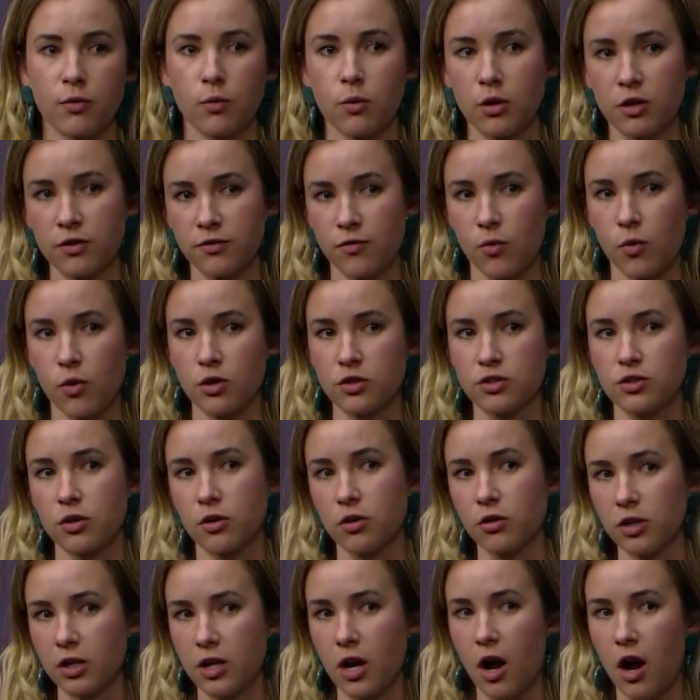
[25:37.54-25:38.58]
of the workforce
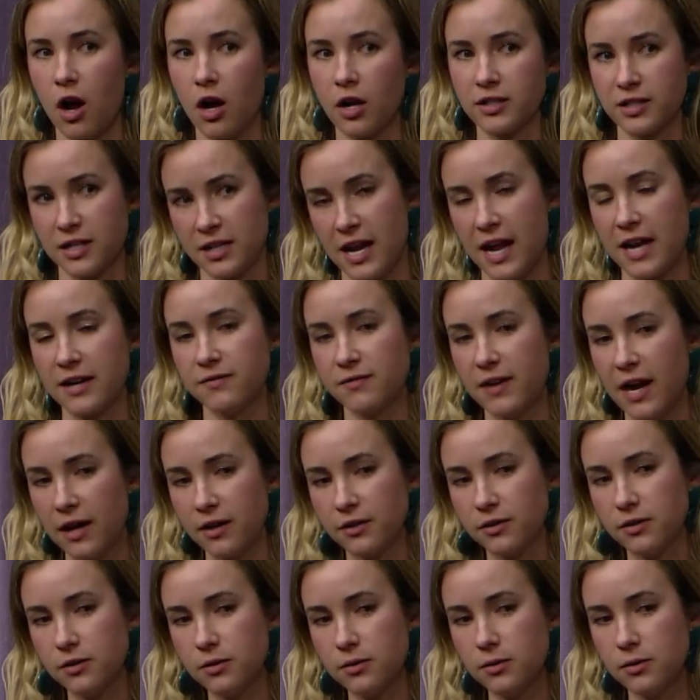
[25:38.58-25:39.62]
early on can add
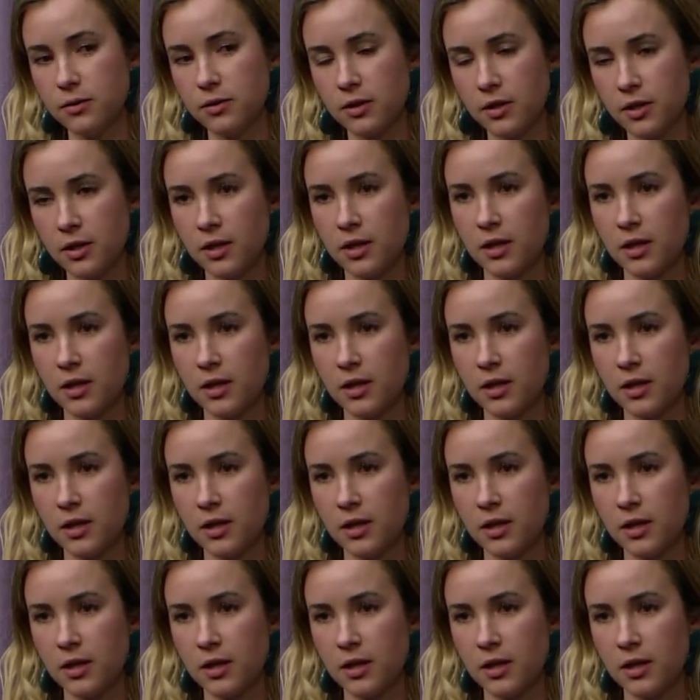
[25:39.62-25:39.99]
value.